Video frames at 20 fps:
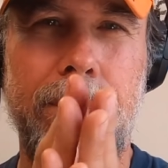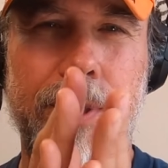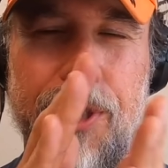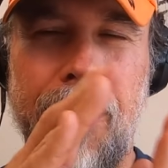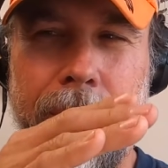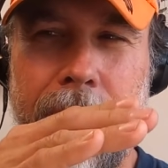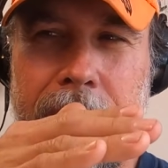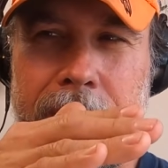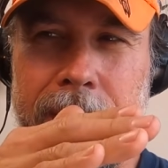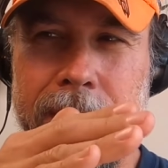
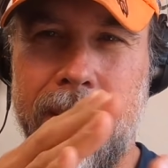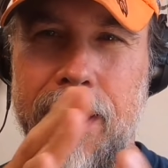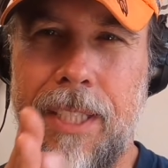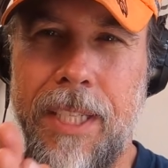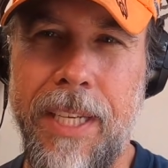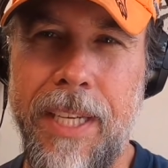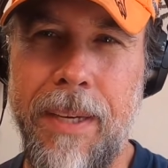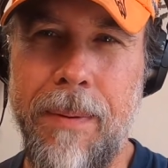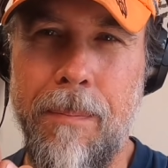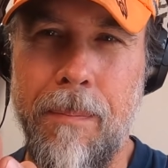Do you guys
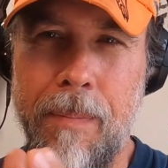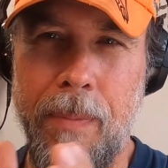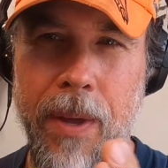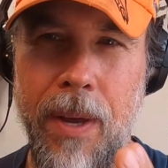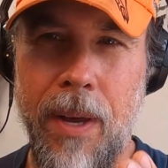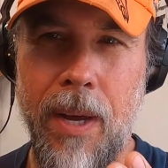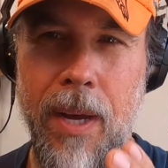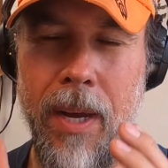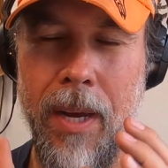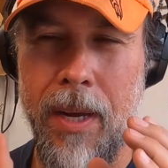see
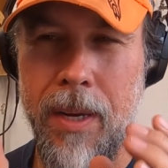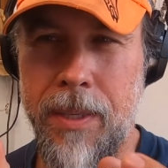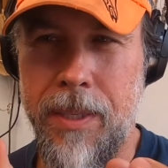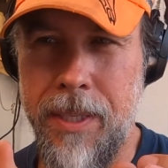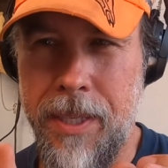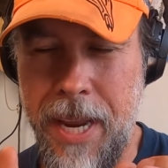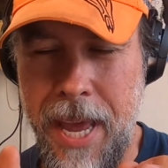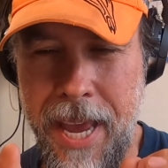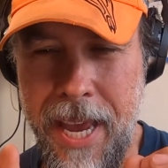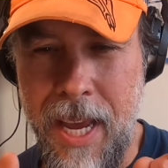
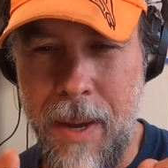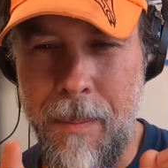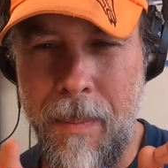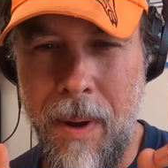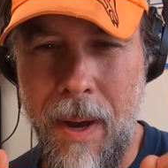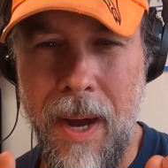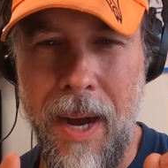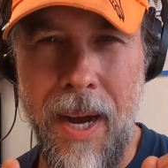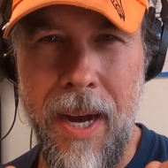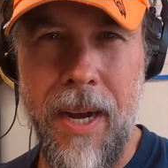the
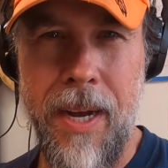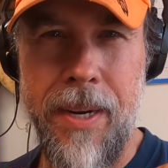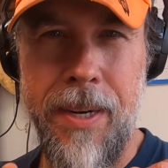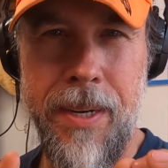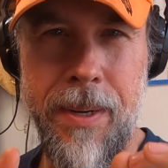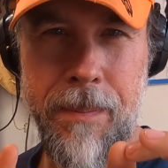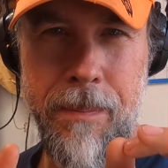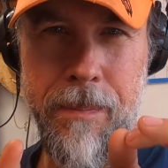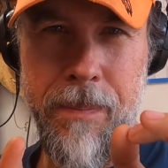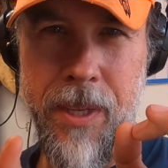name
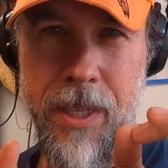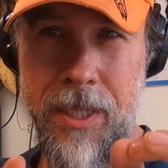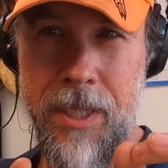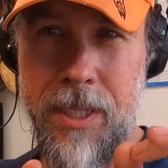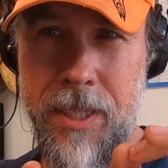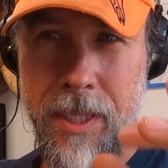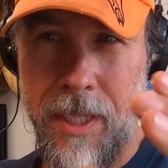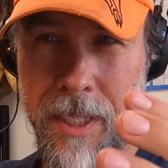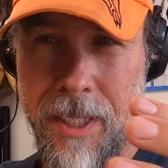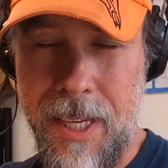on
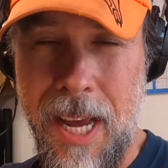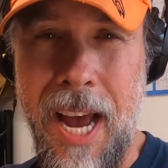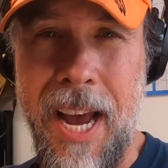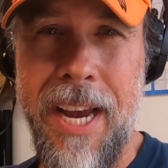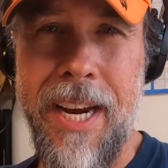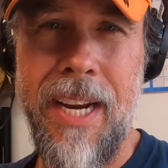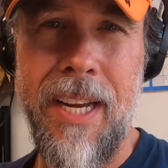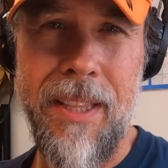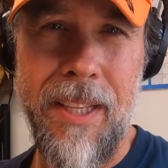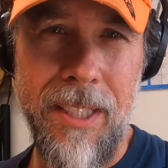this the
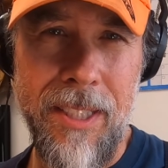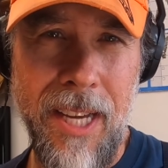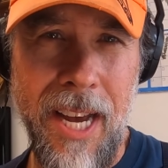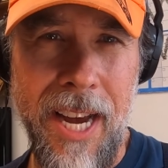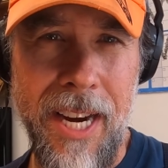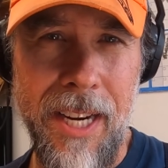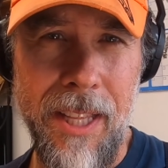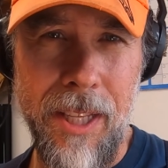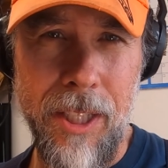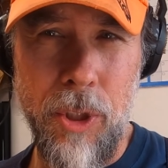sign on the
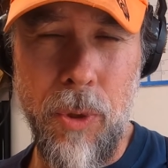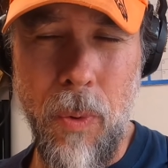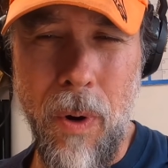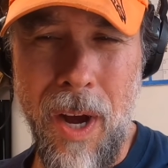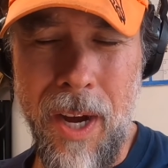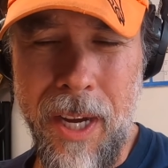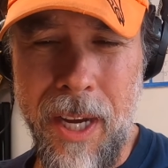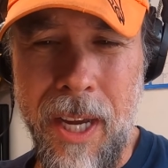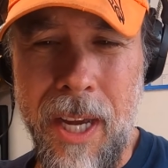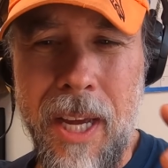side of the
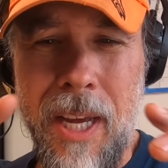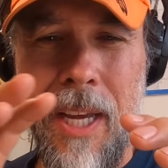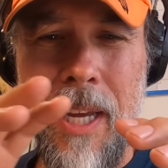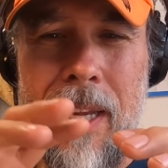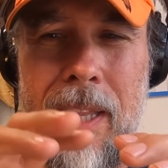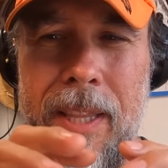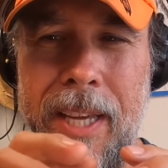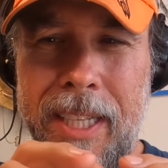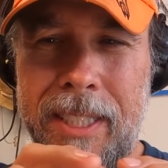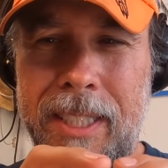truck?
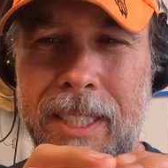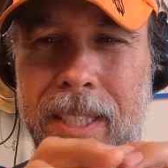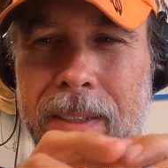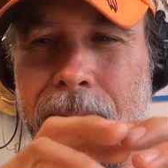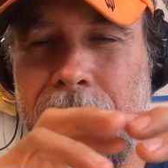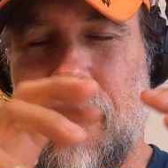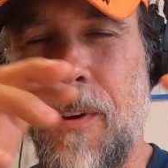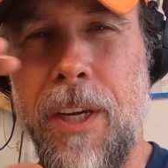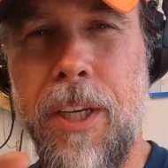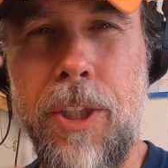That's
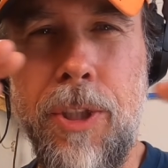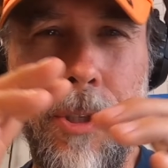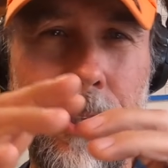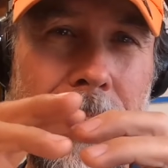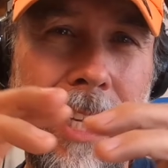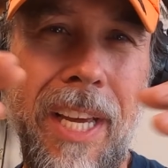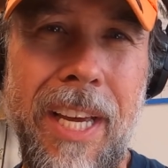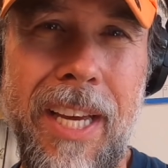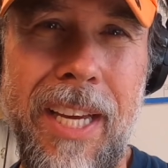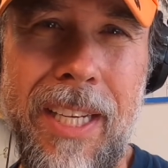the fish
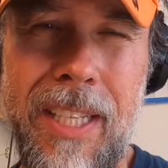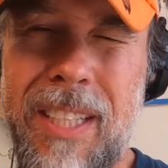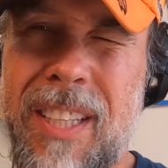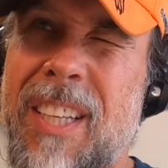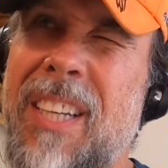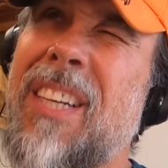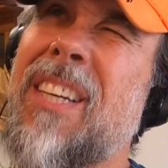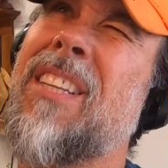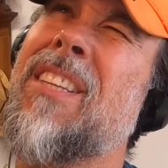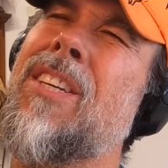or the
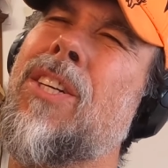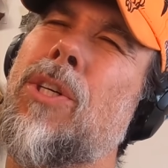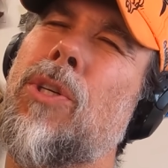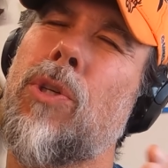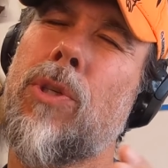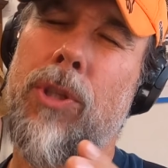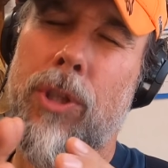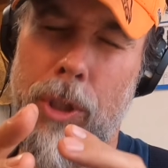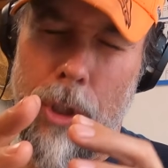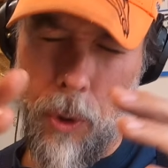the
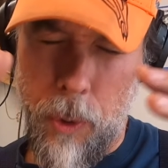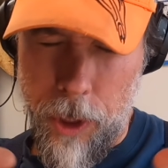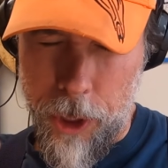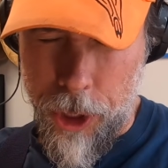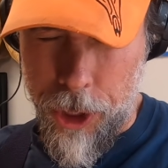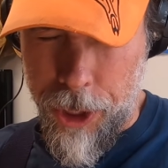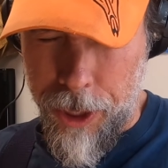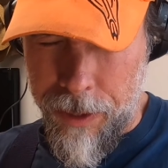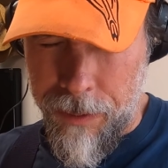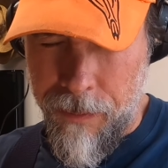the, the
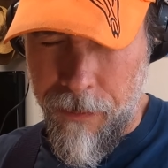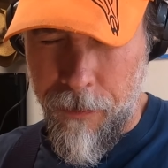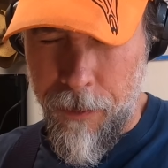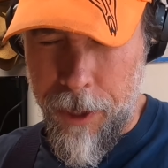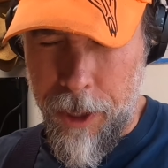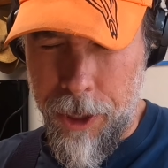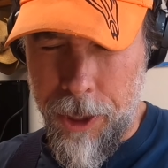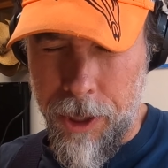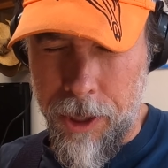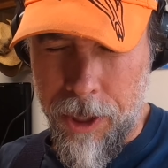Christian
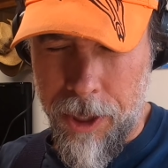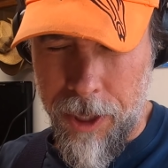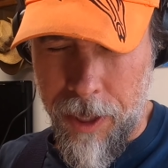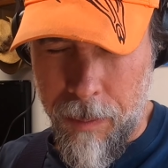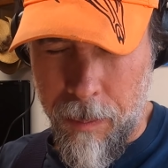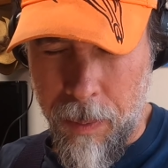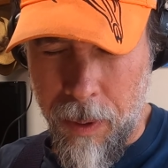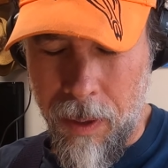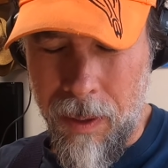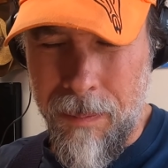fish
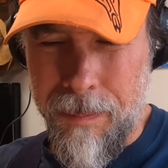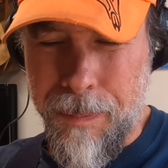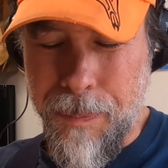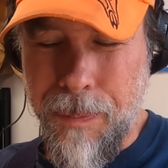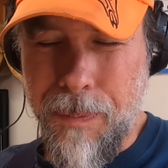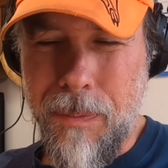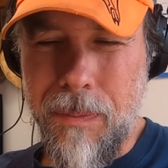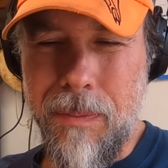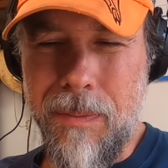symbol